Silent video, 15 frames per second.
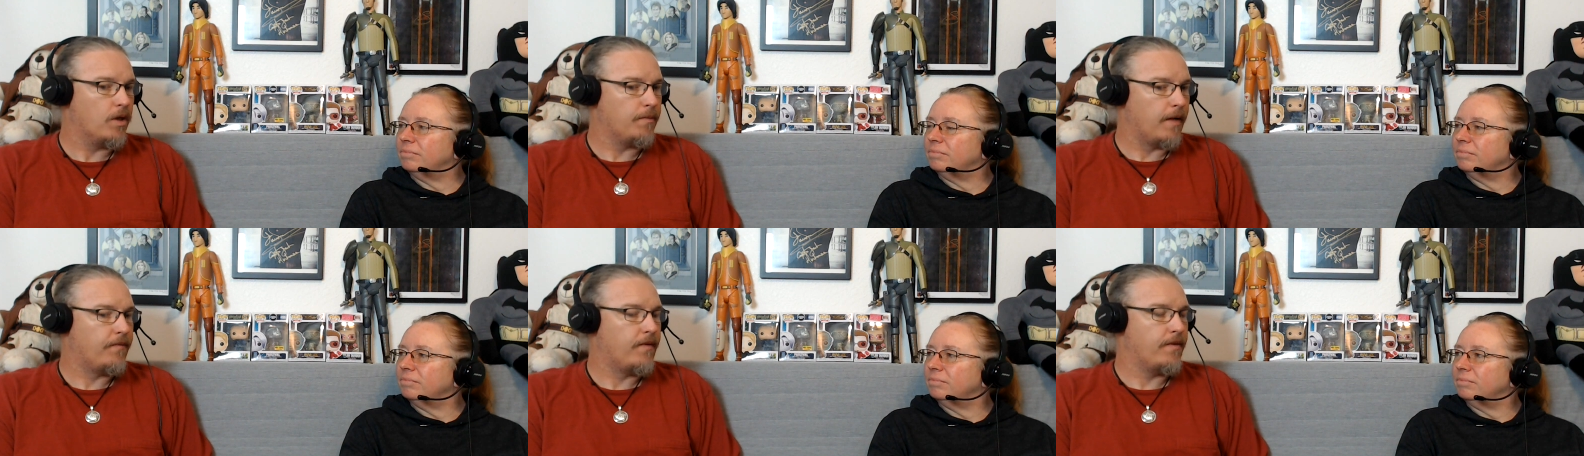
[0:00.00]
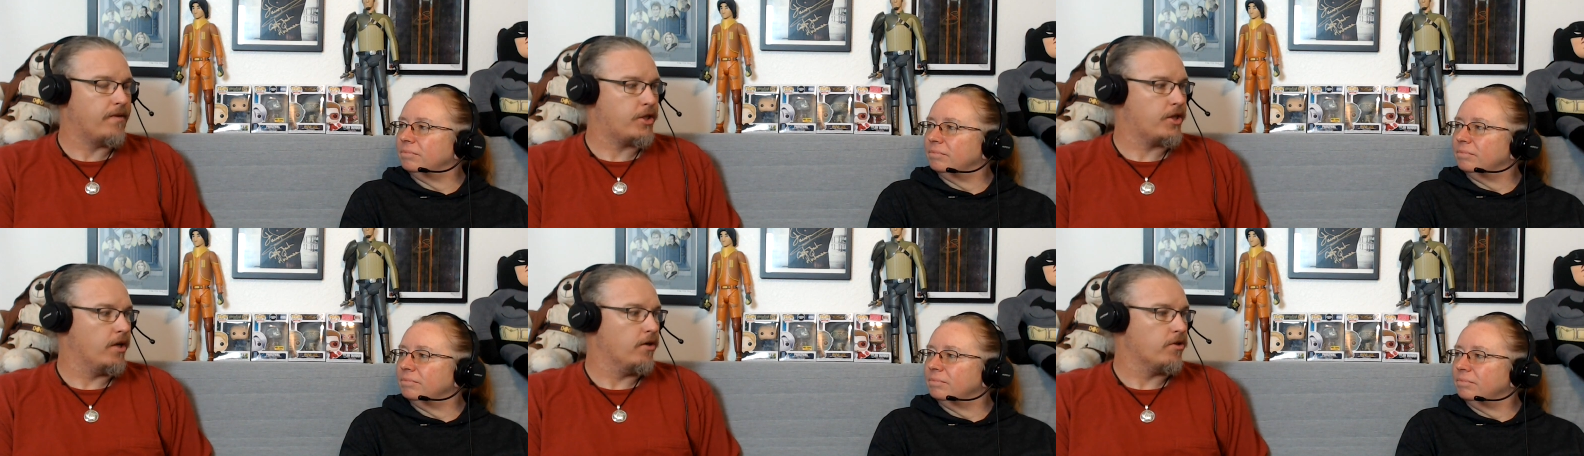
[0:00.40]
Speaker 1: one of my favorite
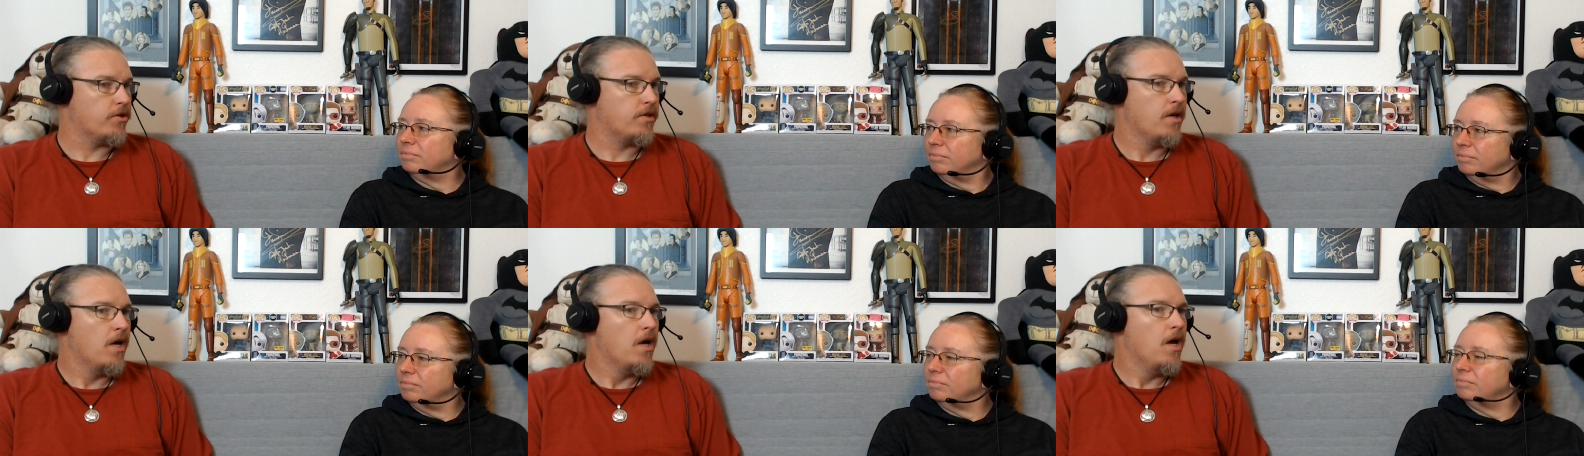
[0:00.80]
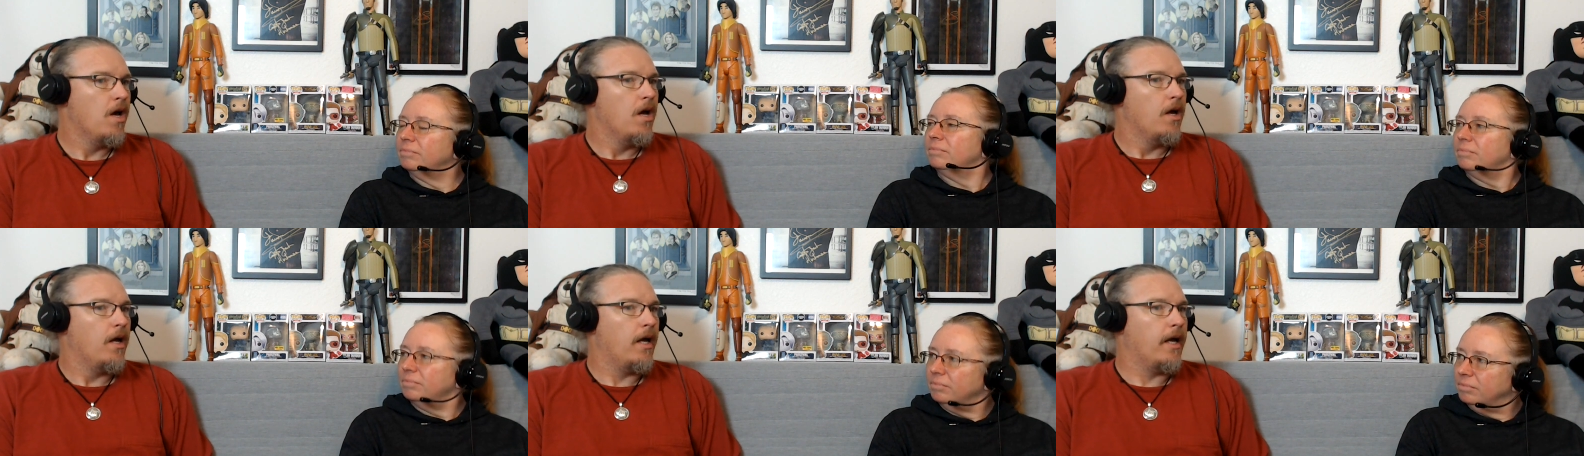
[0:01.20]
shows,
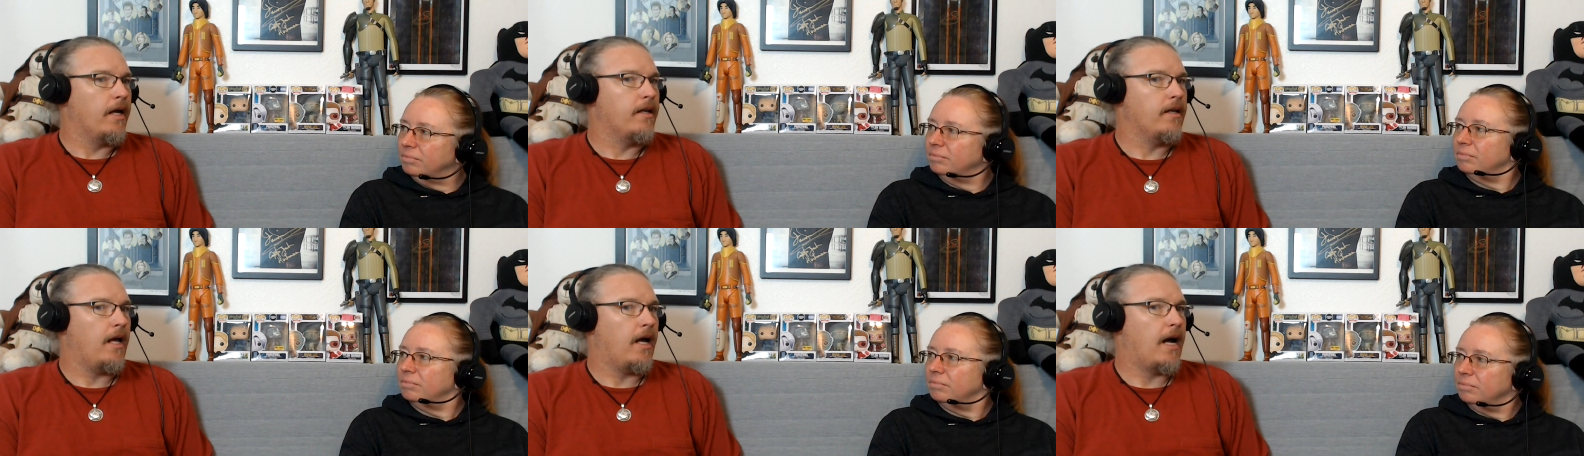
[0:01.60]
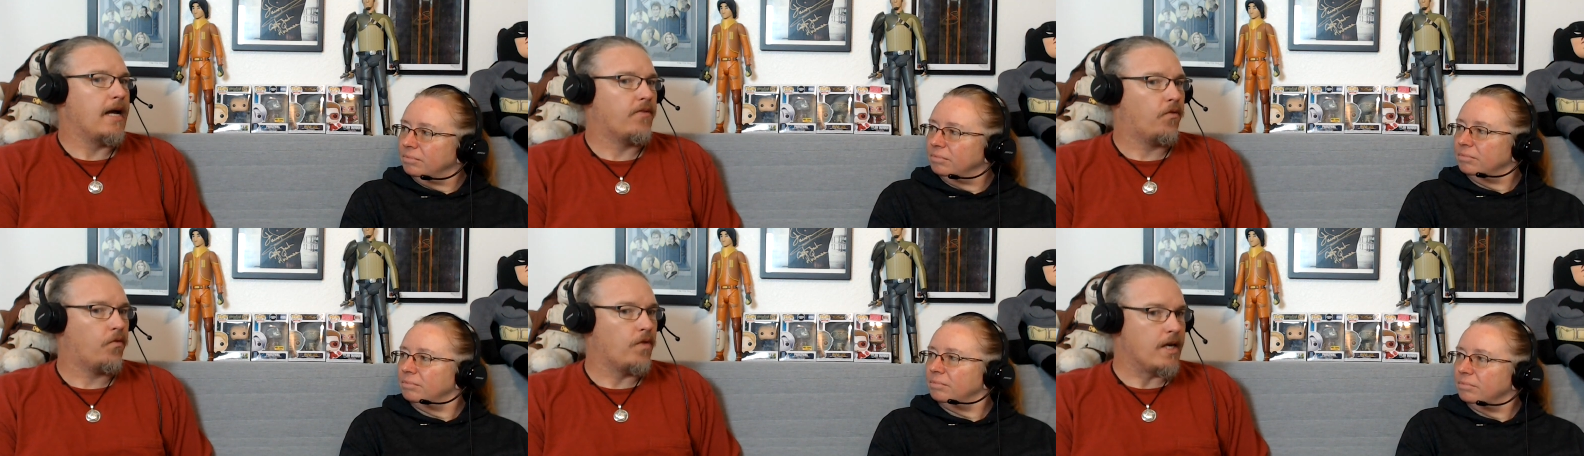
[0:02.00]
and I
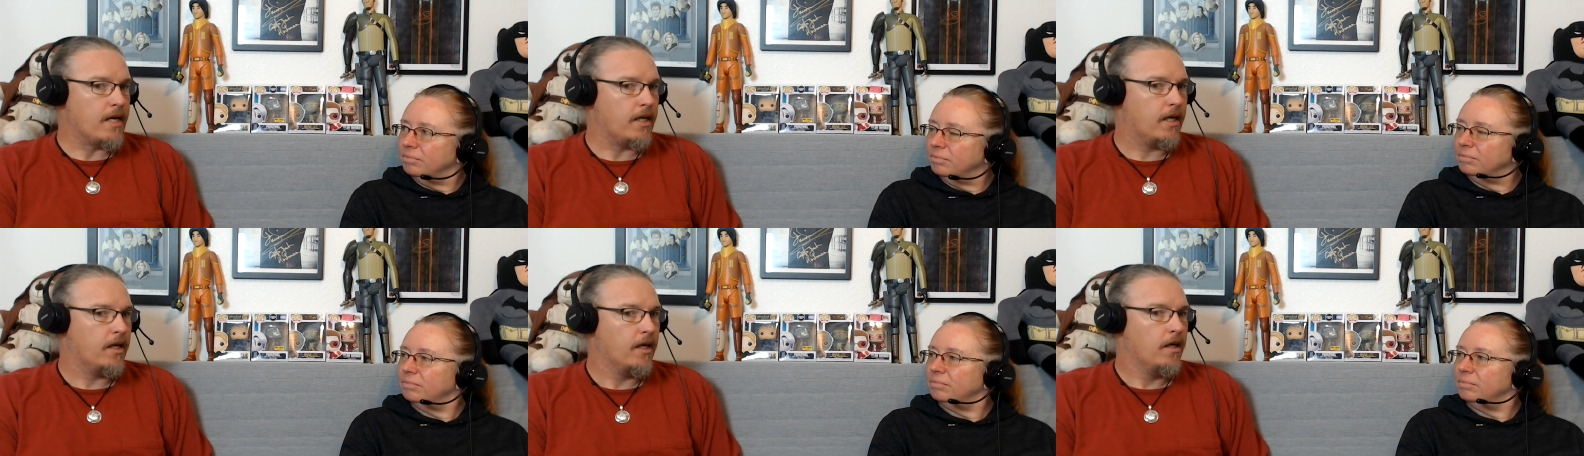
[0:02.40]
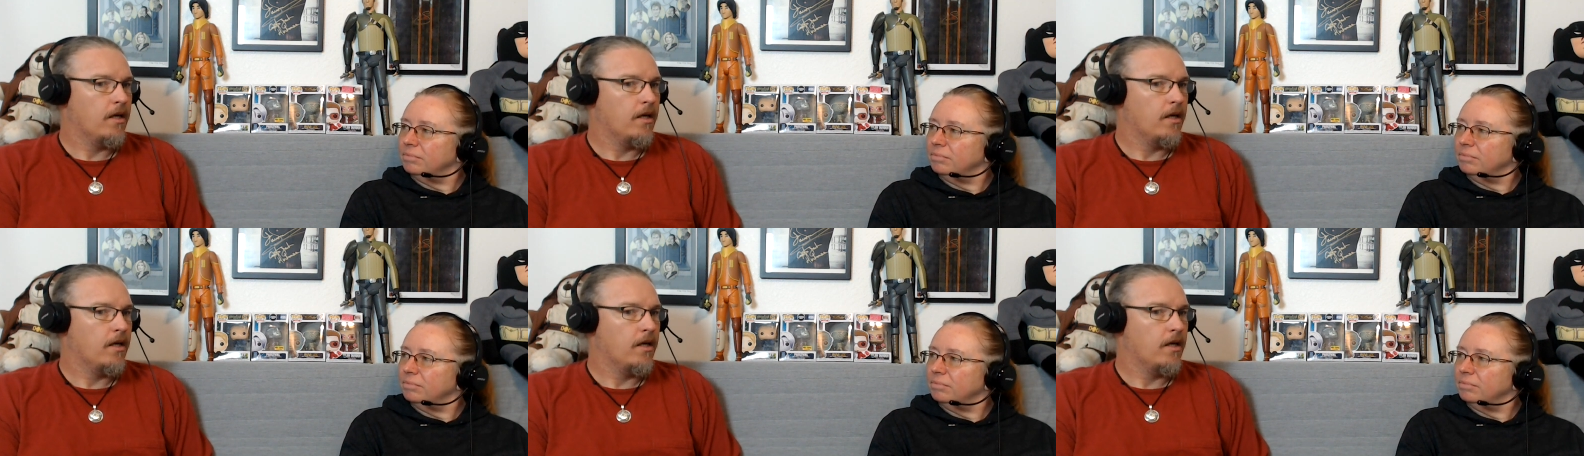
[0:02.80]
think